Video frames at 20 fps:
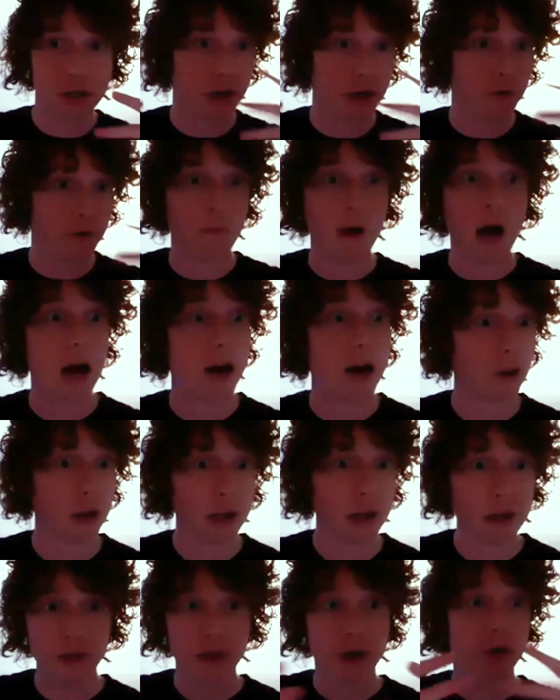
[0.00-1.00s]
you know,
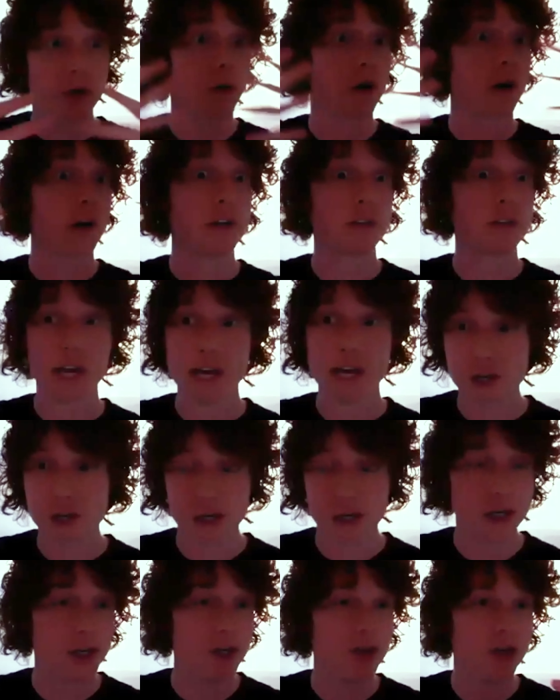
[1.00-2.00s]
monolithic
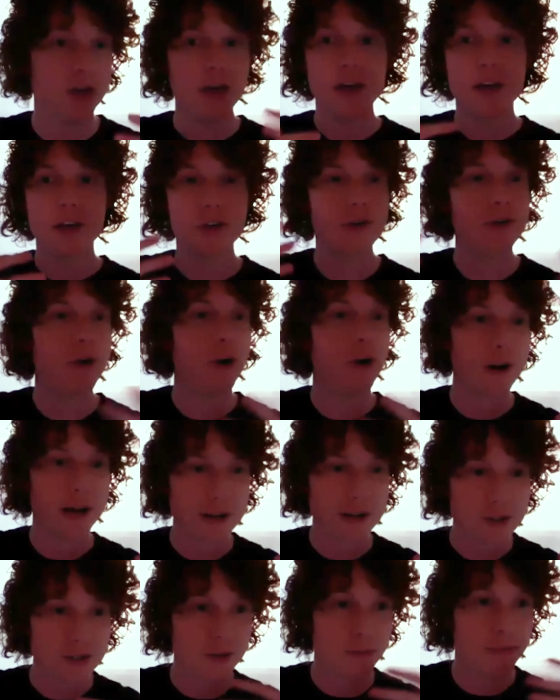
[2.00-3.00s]
organization, you don't,
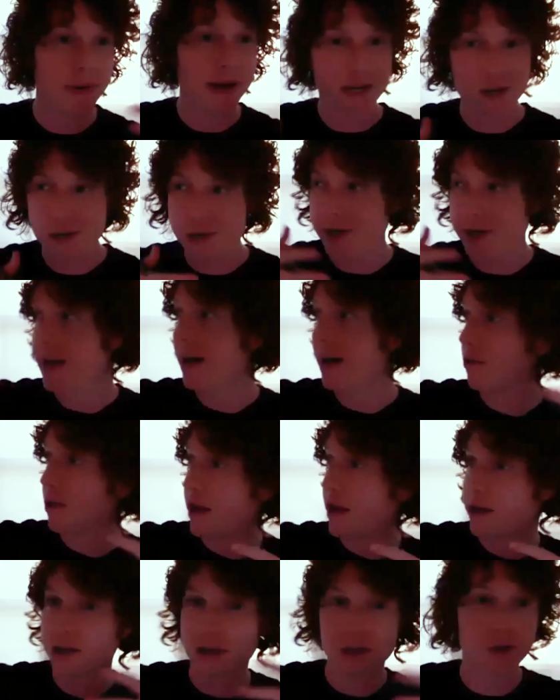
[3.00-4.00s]
as the patient, have a
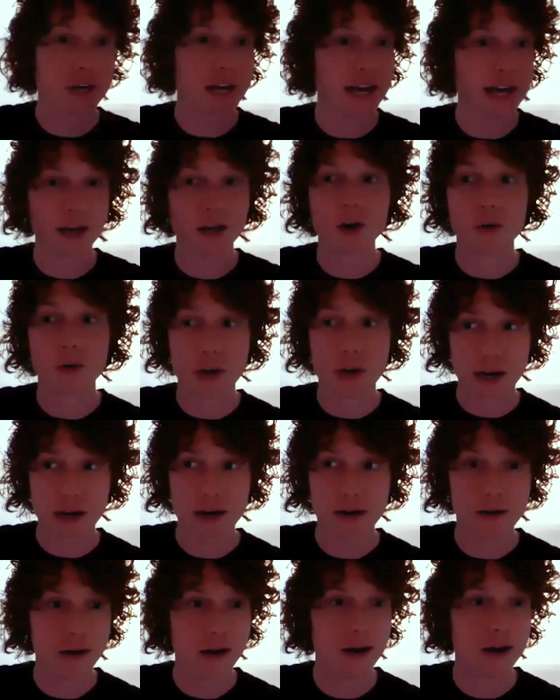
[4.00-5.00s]
lot of, you can't go get
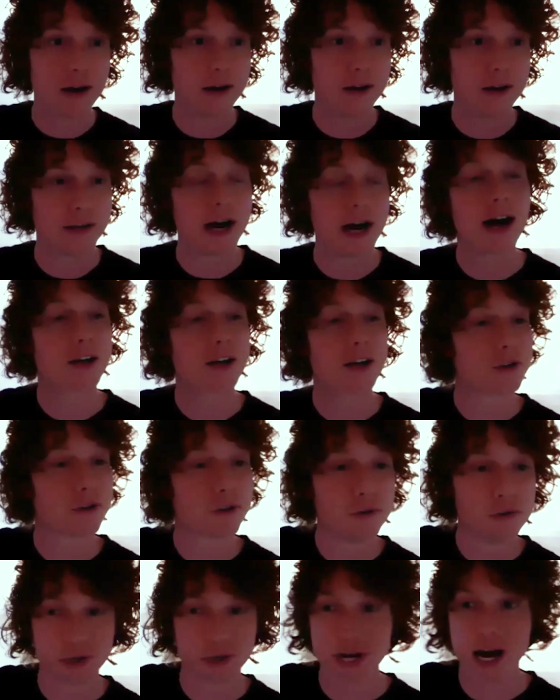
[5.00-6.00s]
a, a
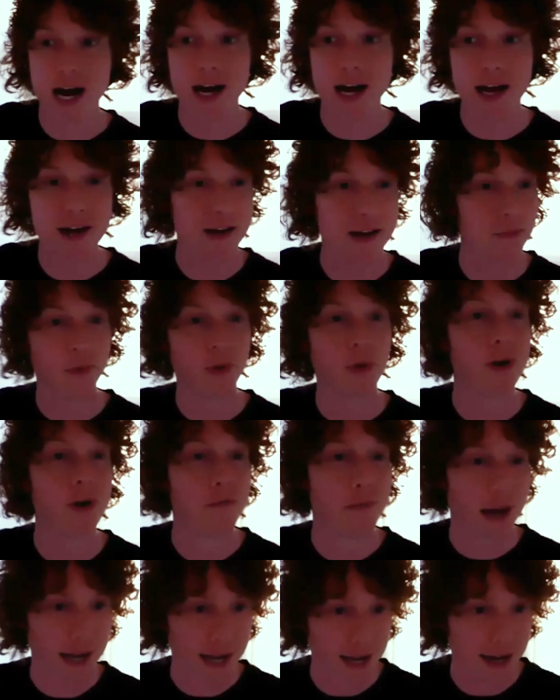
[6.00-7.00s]
doctor who's not
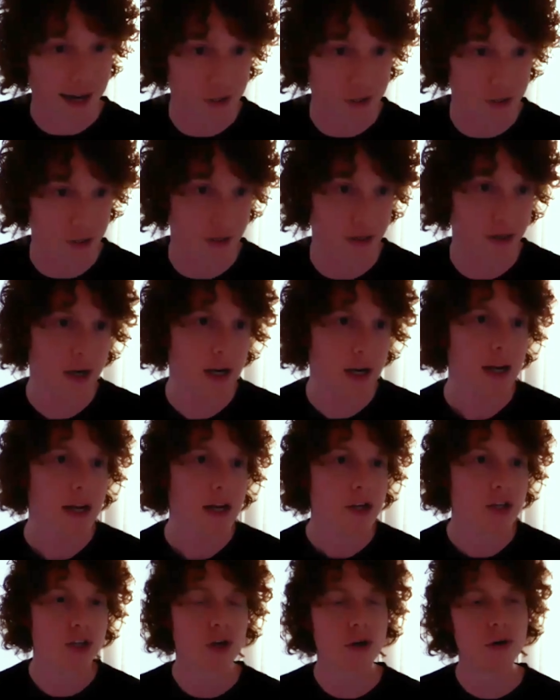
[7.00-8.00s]
employed by Kaiser.
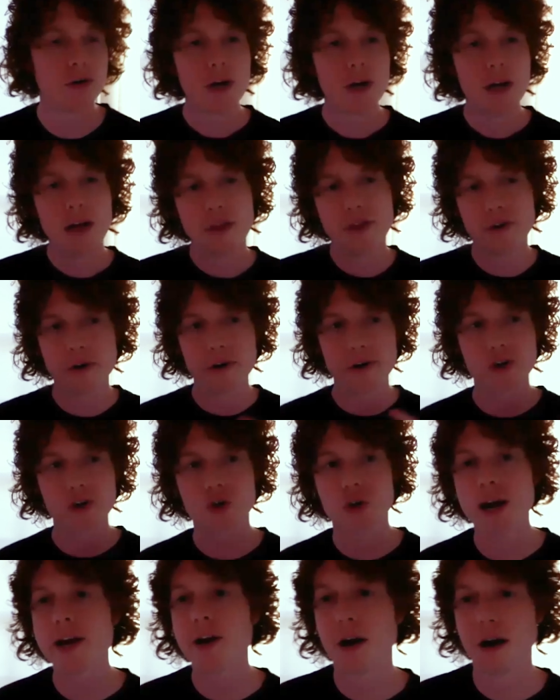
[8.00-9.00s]
So there are
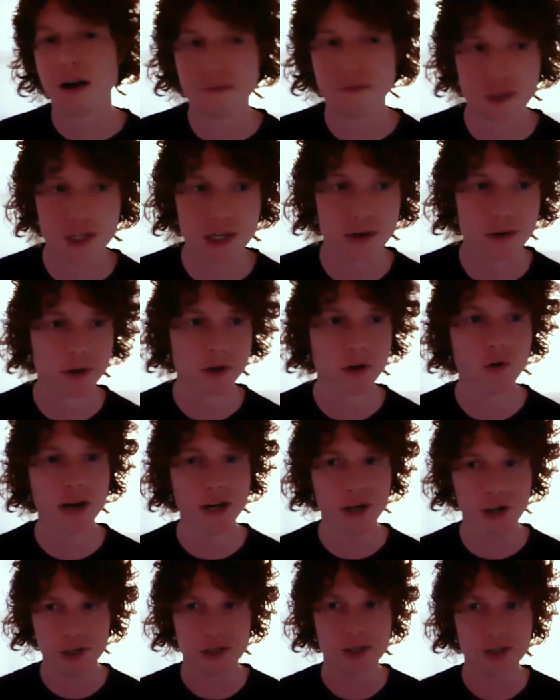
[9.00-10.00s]
trade-offs here. The
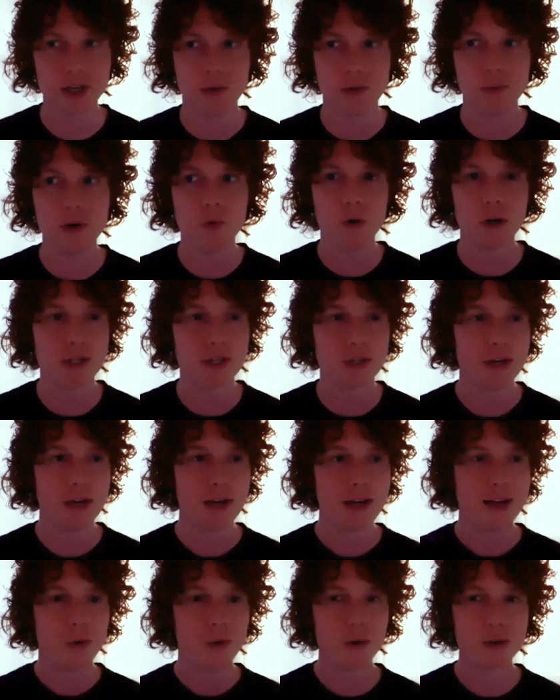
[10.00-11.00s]
question is going to be,
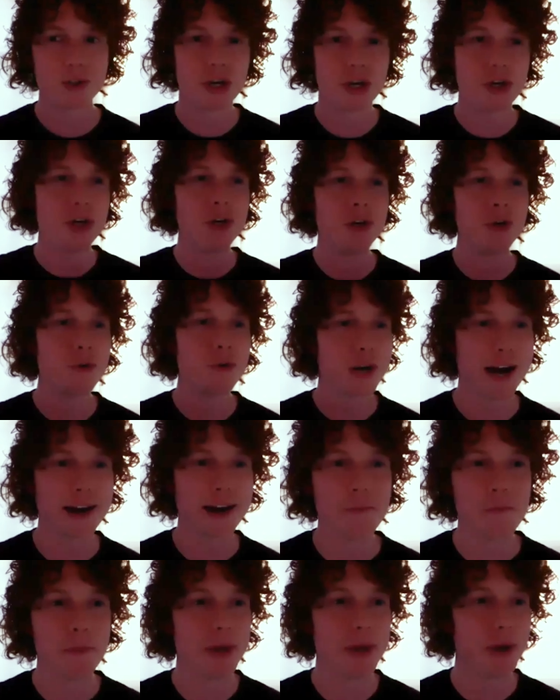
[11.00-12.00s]
what's, what's a new
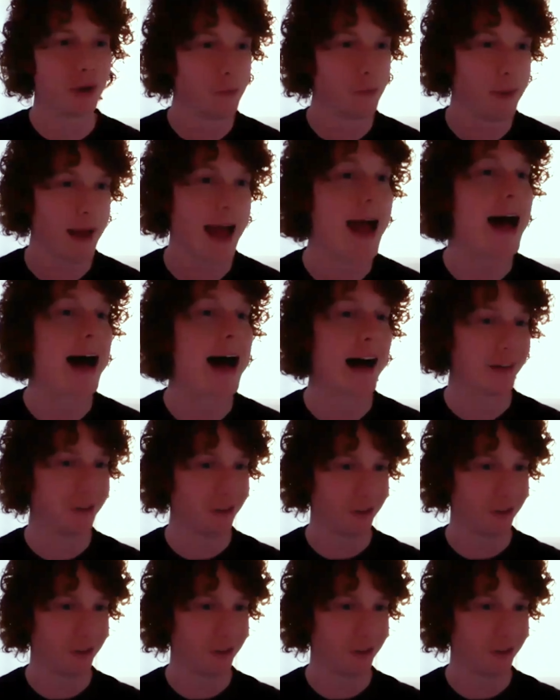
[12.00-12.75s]
kind of middle path